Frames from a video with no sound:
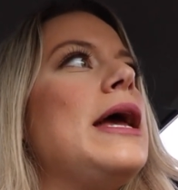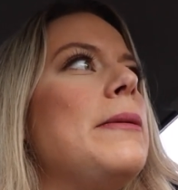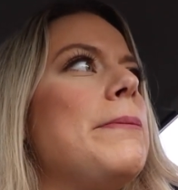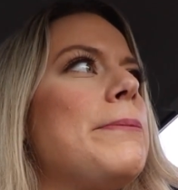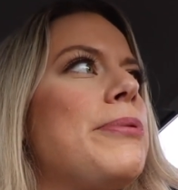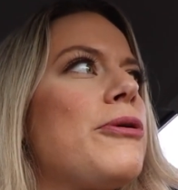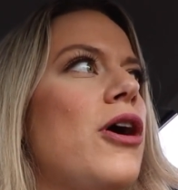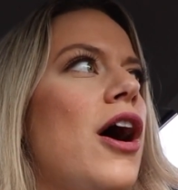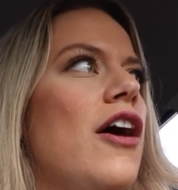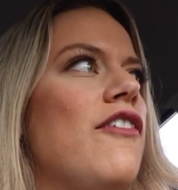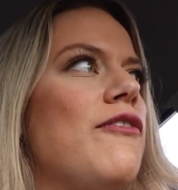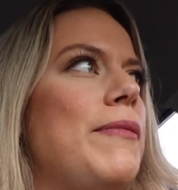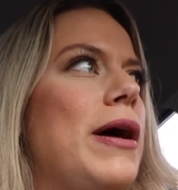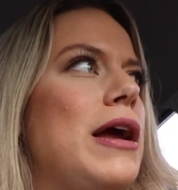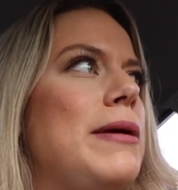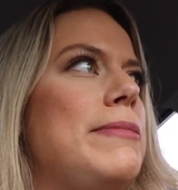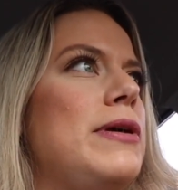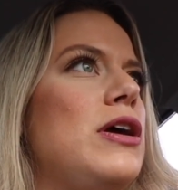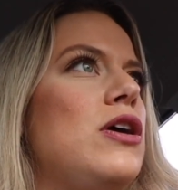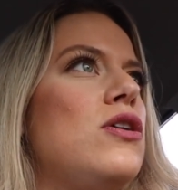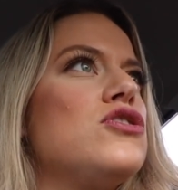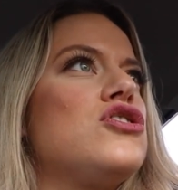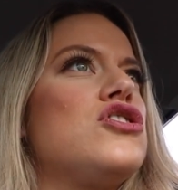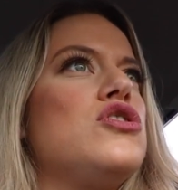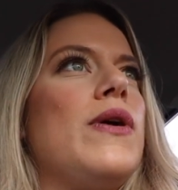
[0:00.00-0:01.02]
improv my
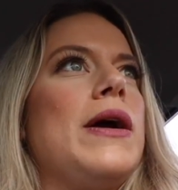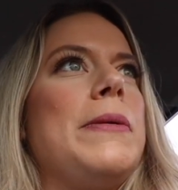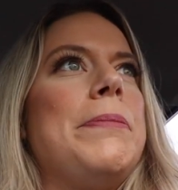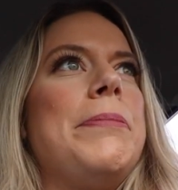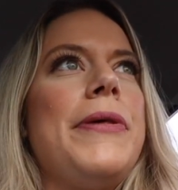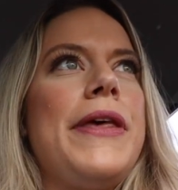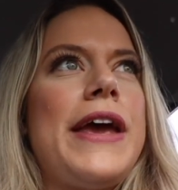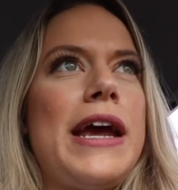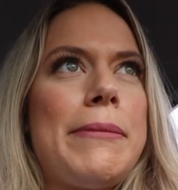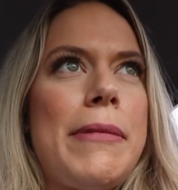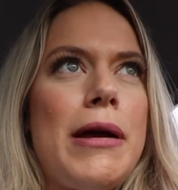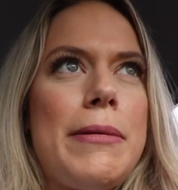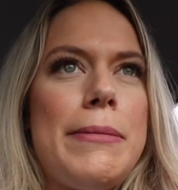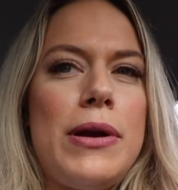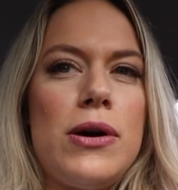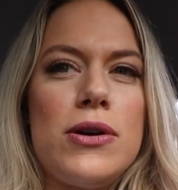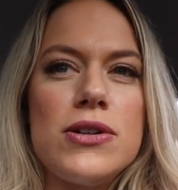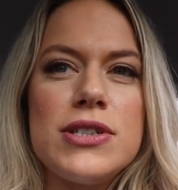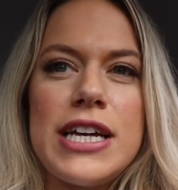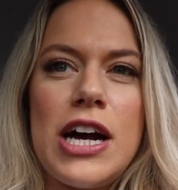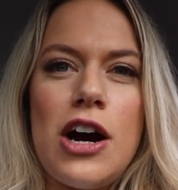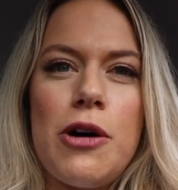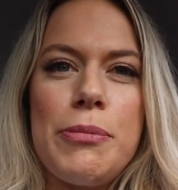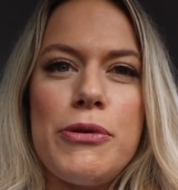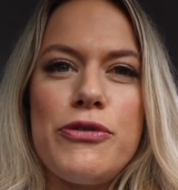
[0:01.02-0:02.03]
meals? Do I plan my
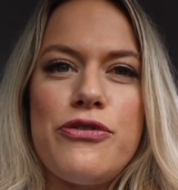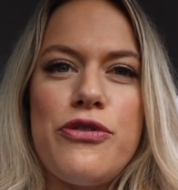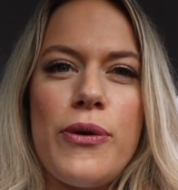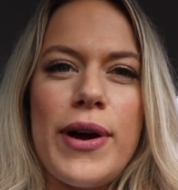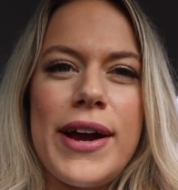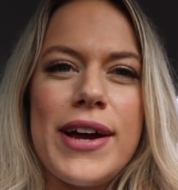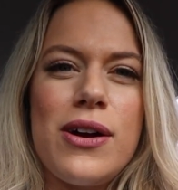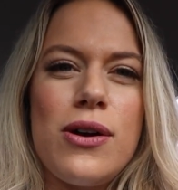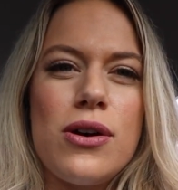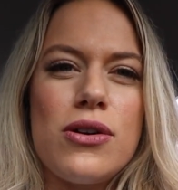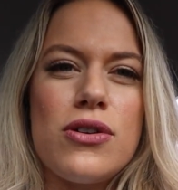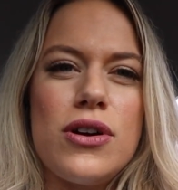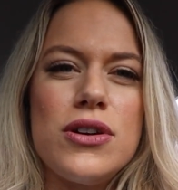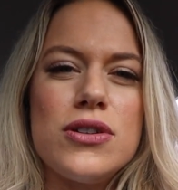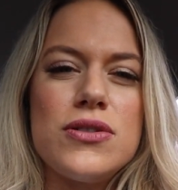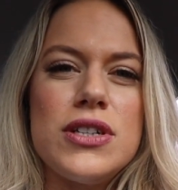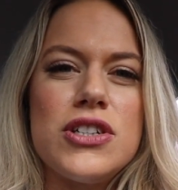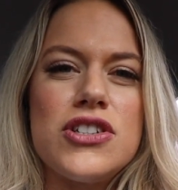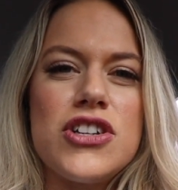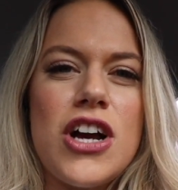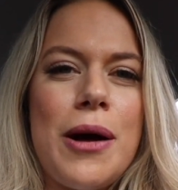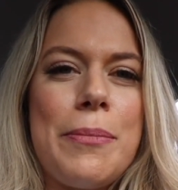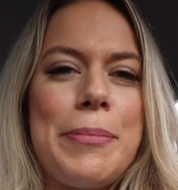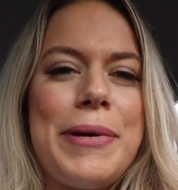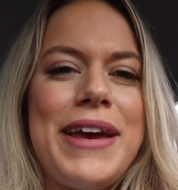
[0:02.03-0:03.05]
meals out before I go grocery
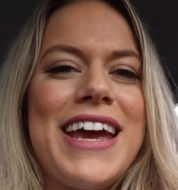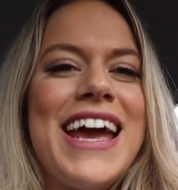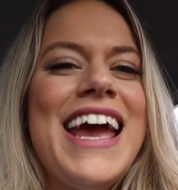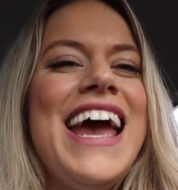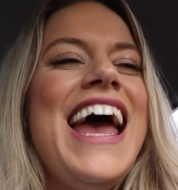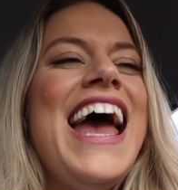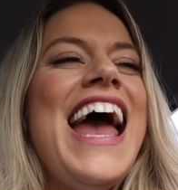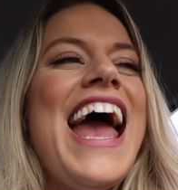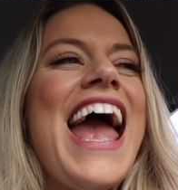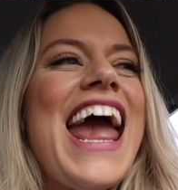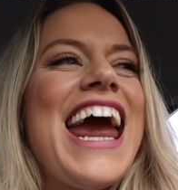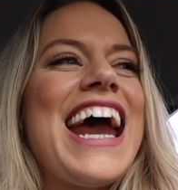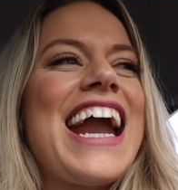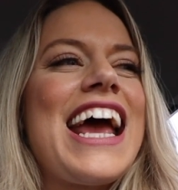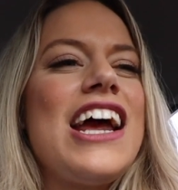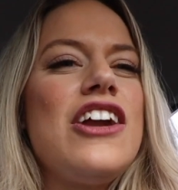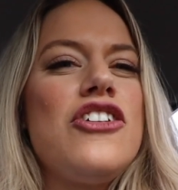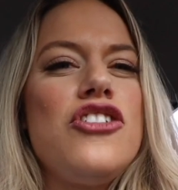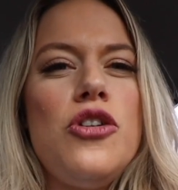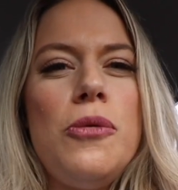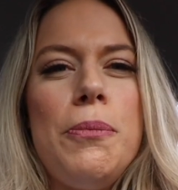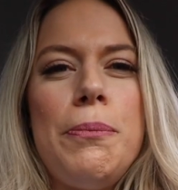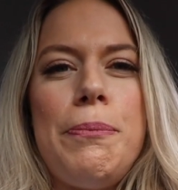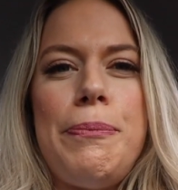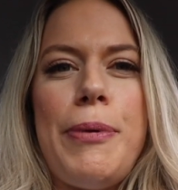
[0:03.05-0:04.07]
shopping? And I
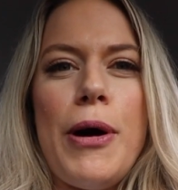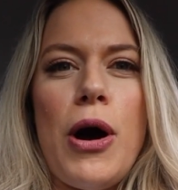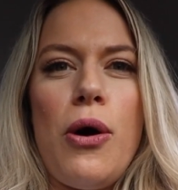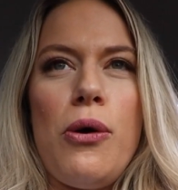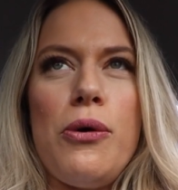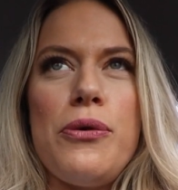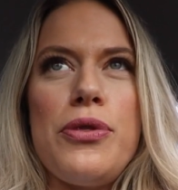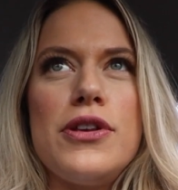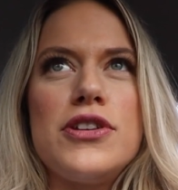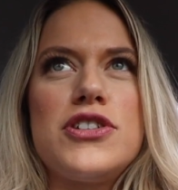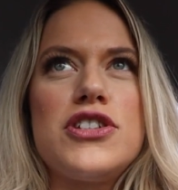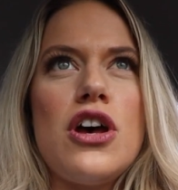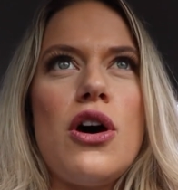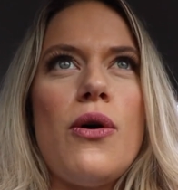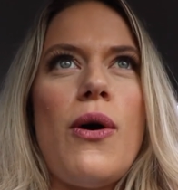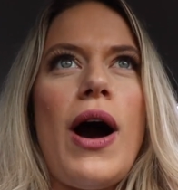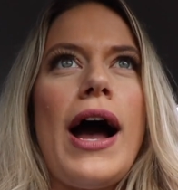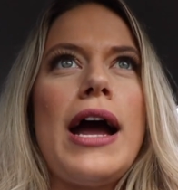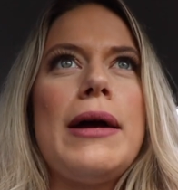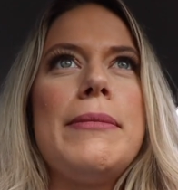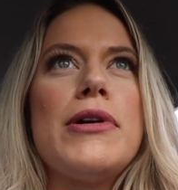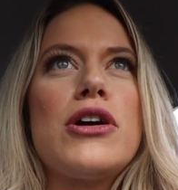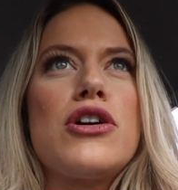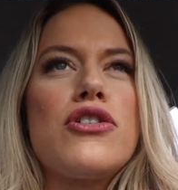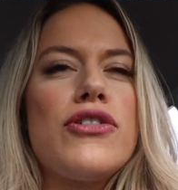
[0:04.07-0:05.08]
do both. So
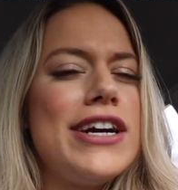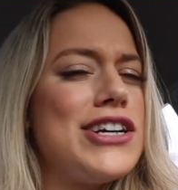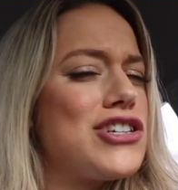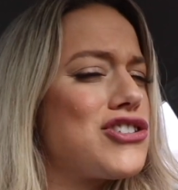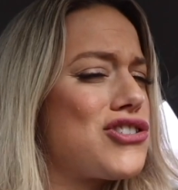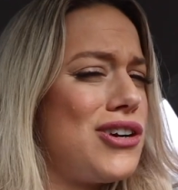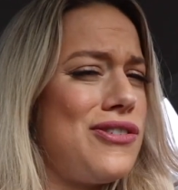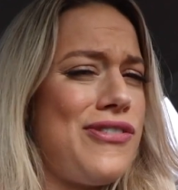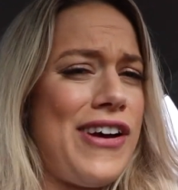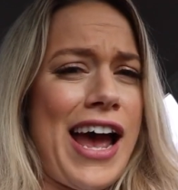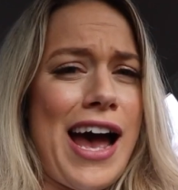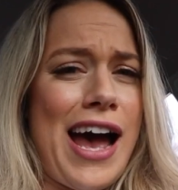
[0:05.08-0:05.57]
I'm a creature of